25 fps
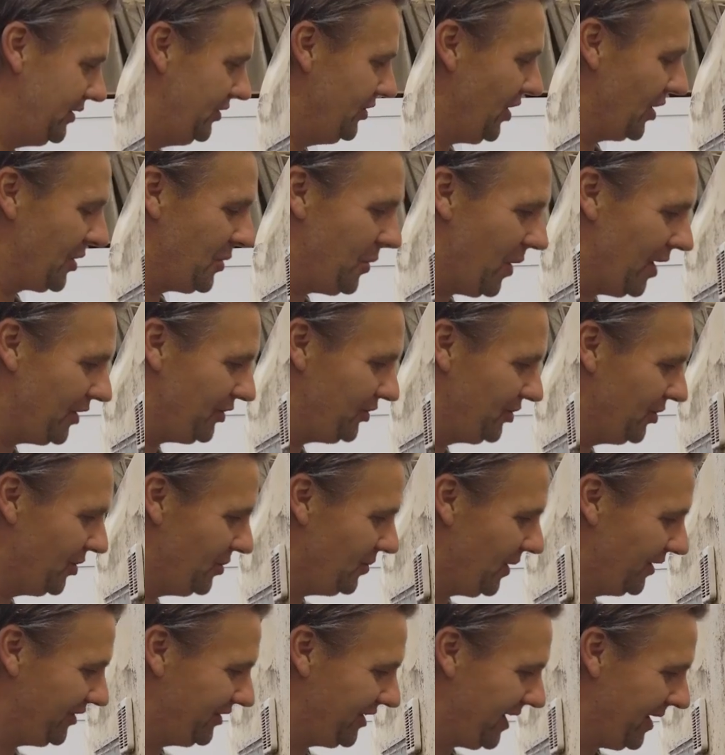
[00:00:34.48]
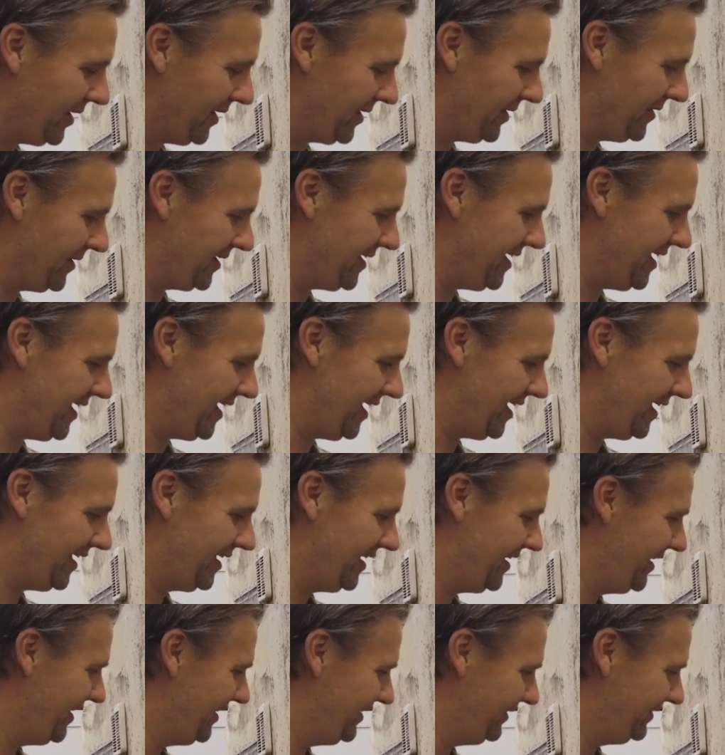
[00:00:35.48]
Not quite sure what's going on here,
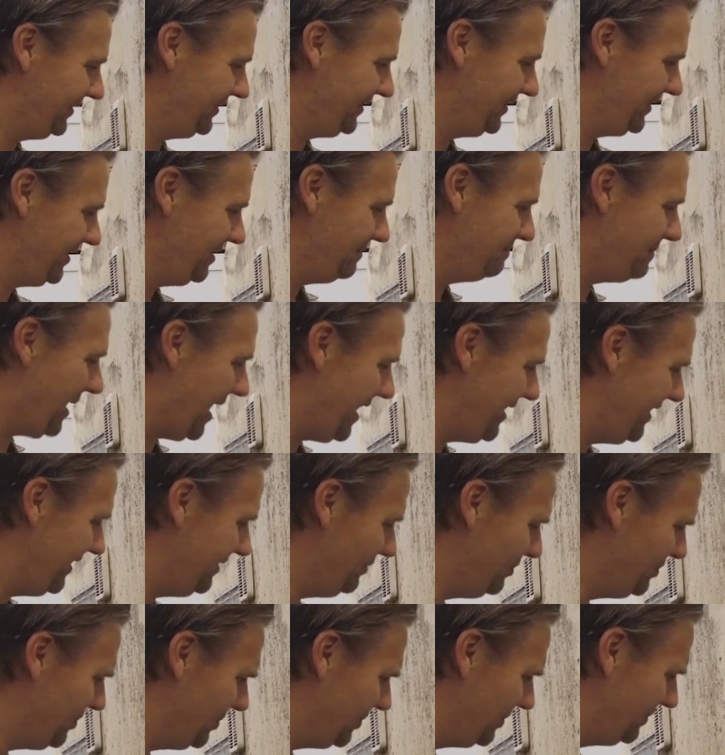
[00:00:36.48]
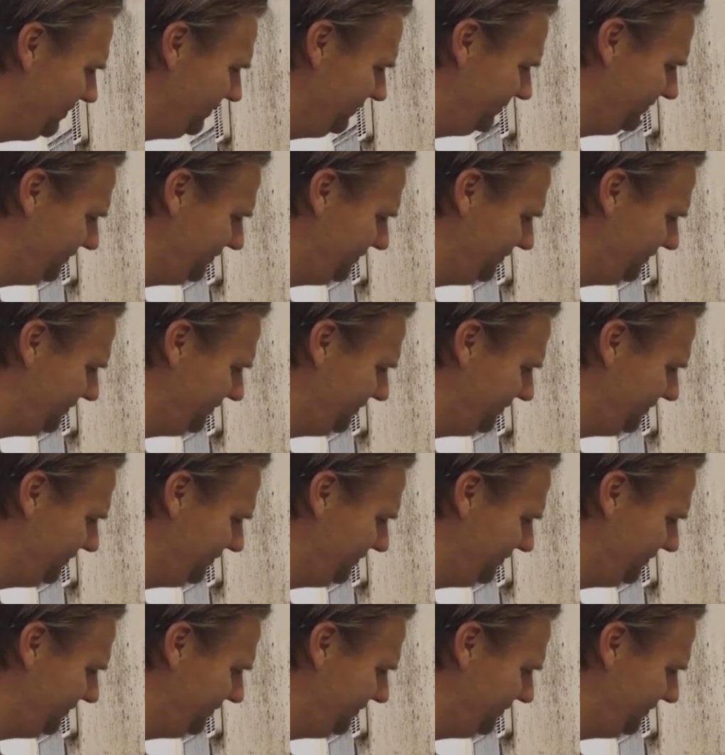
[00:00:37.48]
but oh,